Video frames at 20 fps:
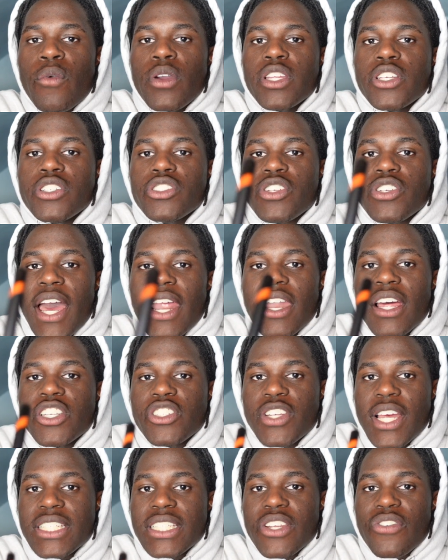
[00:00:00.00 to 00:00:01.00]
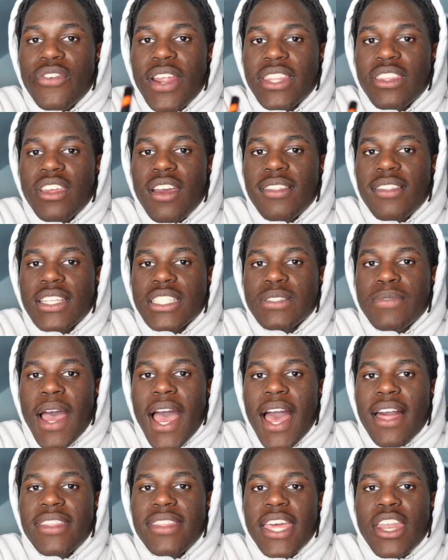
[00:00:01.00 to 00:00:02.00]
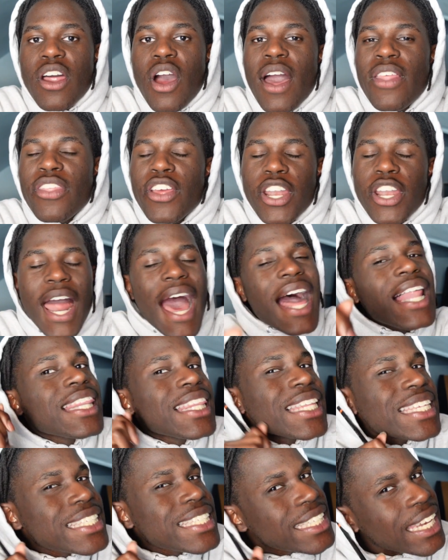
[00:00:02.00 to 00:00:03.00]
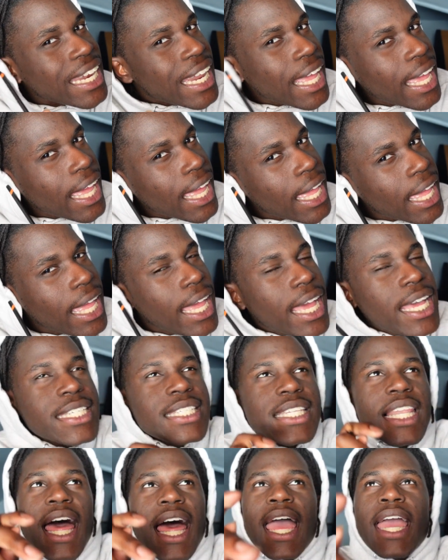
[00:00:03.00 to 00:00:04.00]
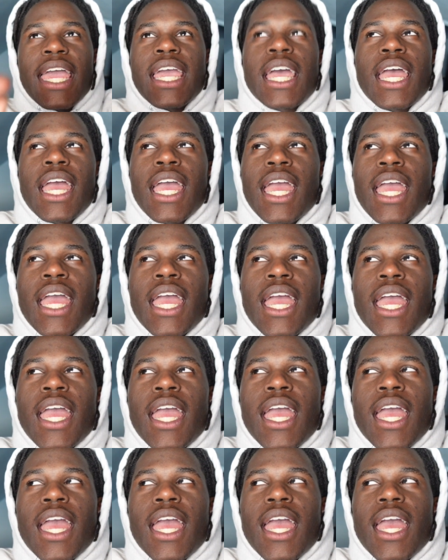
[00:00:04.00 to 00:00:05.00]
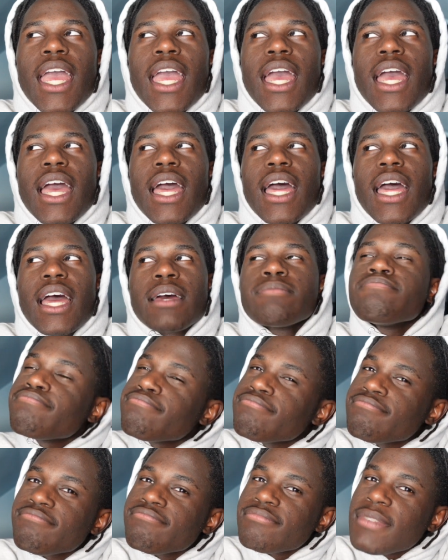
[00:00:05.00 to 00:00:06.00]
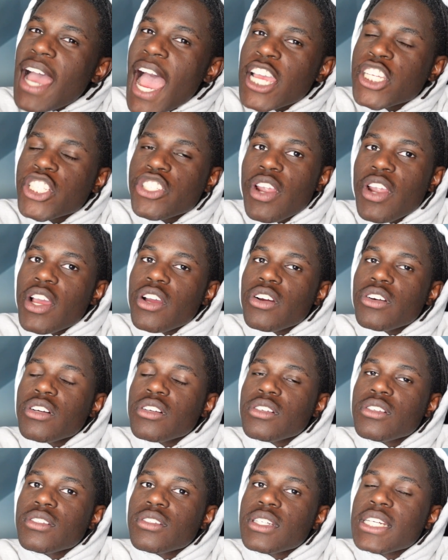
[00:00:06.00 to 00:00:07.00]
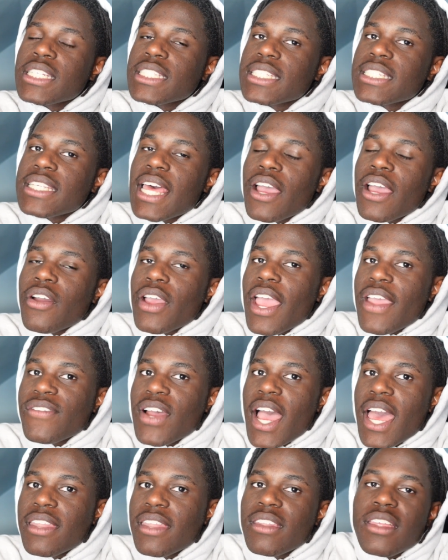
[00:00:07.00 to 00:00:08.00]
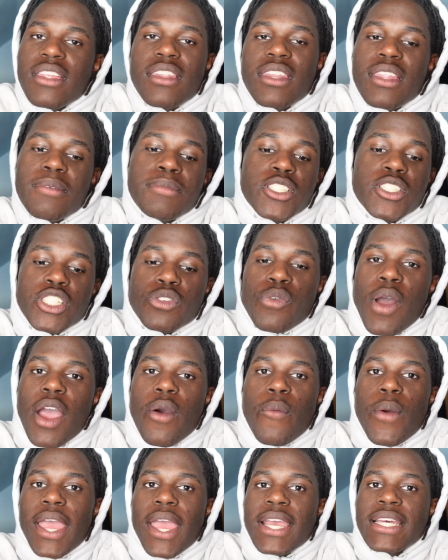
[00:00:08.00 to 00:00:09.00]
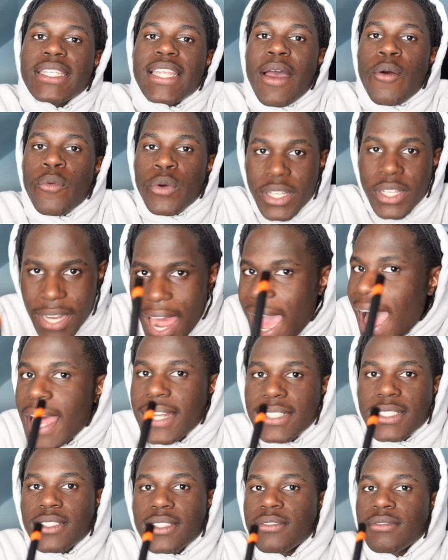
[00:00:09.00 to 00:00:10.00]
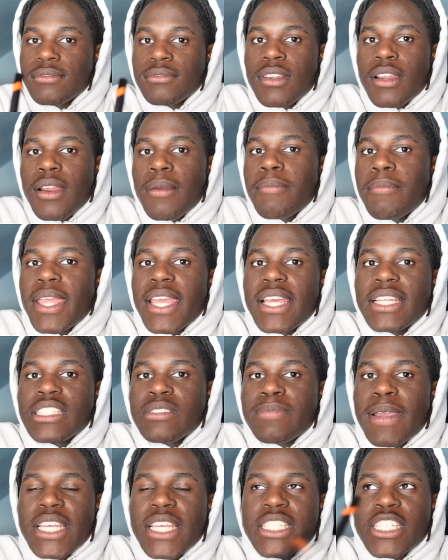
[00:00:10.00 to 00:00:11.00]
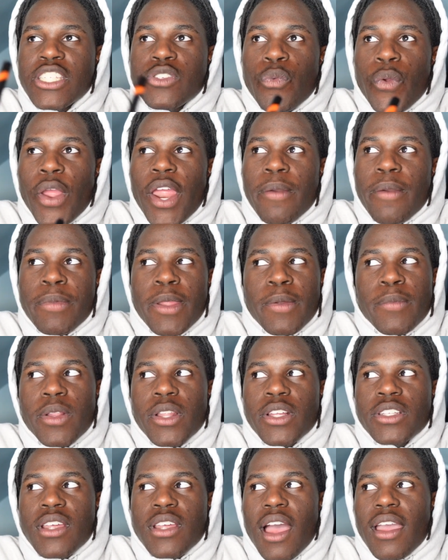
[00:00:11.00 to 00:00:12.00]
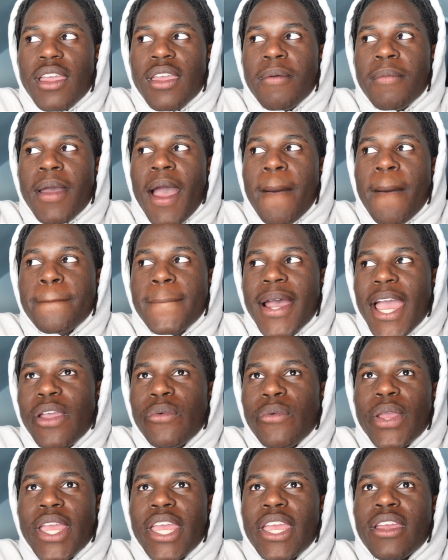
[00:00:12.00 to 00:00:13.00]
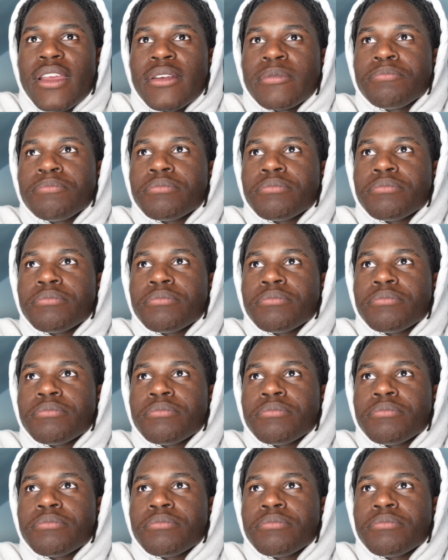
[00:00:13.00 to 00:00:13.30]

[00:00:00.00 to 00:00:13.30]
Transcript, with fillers: when you try to address it right there on the spot and they don't and they're not listening it's like hmm, I struggle because it's like, okay, fine, then let me just walk away because I will not be in spaces where people are talking about my weight